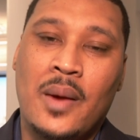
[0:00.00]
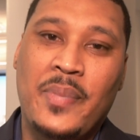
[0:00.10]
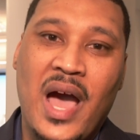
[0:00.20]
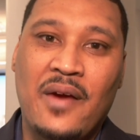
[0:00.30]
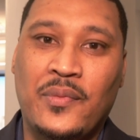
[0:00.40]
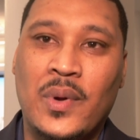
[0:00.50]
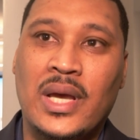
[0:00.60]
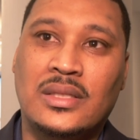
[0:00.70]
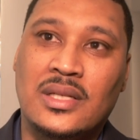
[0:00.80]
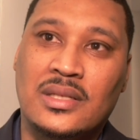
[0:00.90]

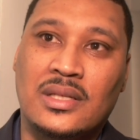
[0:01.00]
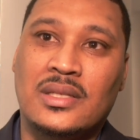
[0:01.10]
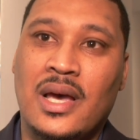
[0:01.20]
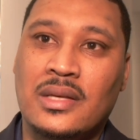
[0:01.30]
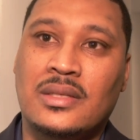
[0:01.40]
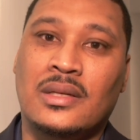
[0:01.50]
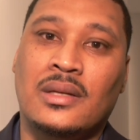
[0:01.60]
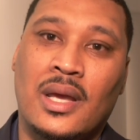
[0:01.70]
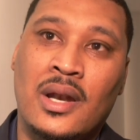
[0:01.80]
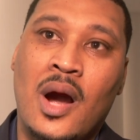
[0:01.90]
pathways to success
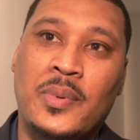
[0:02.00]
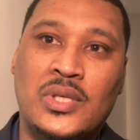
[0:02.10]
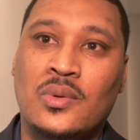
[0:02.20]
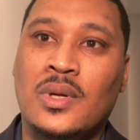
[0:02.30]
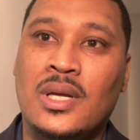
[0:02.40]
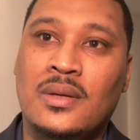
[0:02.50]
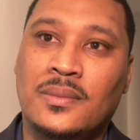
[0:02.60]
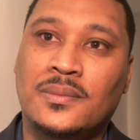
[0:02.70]
and opportunity.